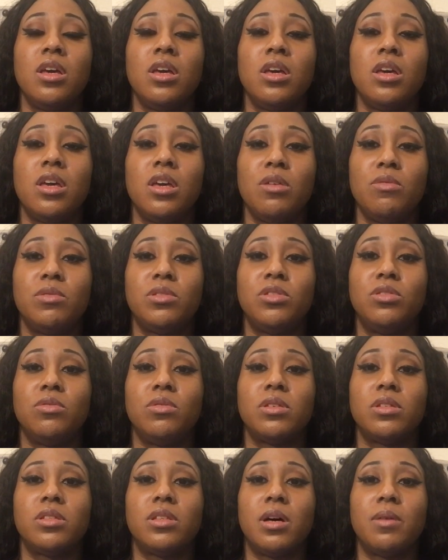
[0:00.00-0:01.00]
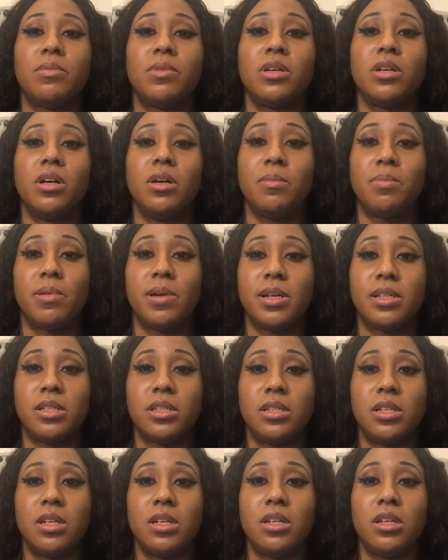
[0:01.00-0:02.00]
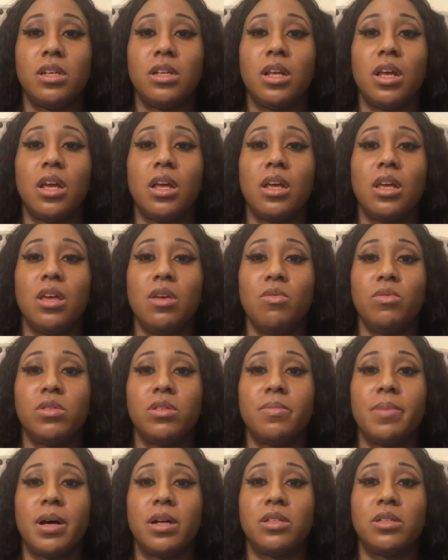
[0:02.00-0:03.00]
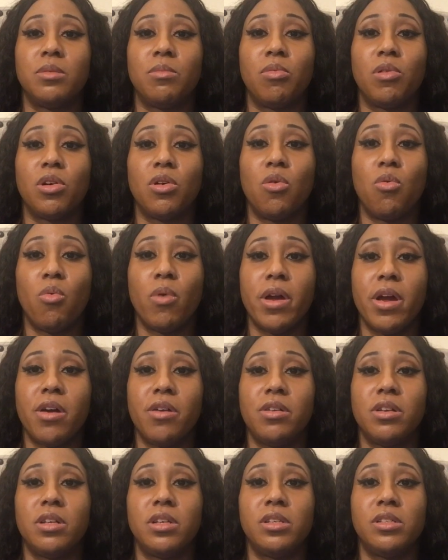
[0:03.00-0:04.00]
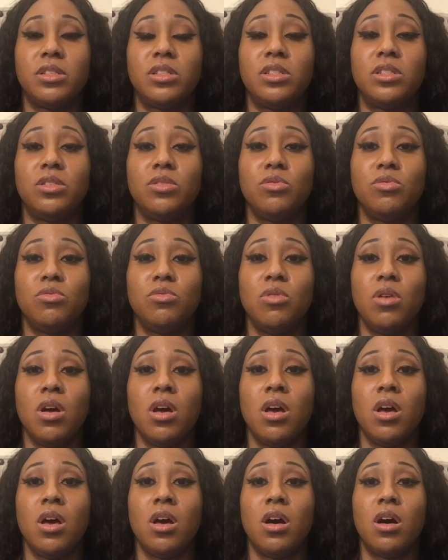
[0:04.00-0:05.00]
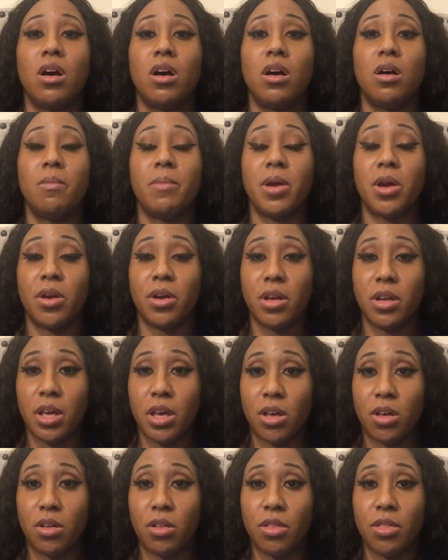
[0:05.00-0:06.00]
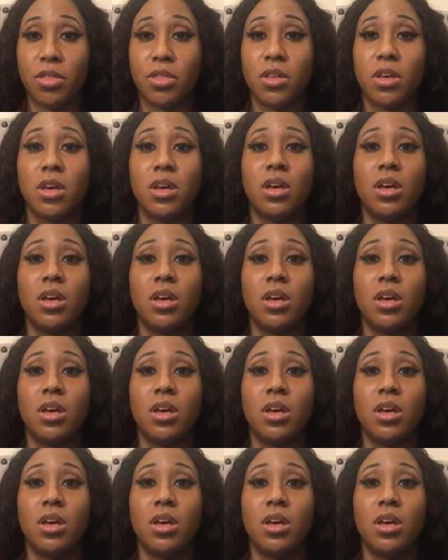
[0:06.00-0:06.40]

he was doing something unprecedented and he was about to bring awareness to American health